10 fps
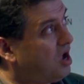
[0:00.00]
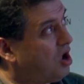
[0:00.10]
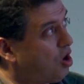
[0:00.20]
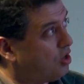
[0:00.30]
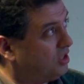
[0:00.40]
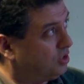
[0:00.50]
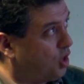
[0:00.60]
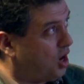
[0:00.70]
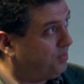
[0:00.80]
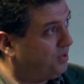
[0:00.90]
on the
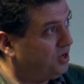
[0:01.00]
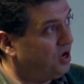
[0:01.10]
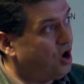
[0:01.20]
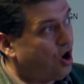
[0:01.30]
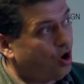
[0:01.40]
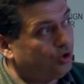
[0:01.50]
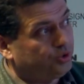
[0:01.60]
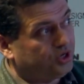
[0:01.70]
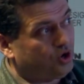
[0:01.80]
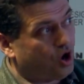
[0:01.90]
top or you
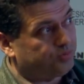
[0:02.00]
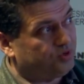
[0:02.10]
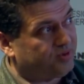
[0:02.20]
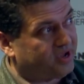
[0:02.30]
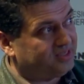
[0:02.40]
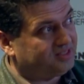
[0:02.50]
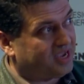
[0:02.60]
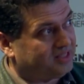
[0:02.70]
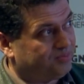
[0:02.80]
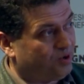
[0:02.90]
can optimize
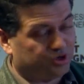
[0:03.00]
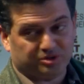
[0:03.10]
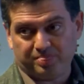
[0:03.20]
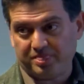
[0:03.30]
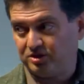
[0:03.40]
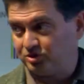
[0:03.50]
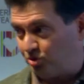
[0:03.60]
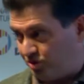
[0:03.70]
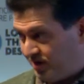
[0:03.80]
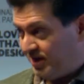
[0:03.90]
at the bottom.
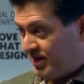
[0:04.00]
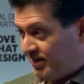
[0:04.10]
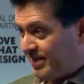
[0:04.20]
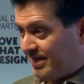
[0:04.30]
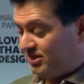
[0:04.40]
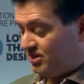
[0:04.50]
So that's the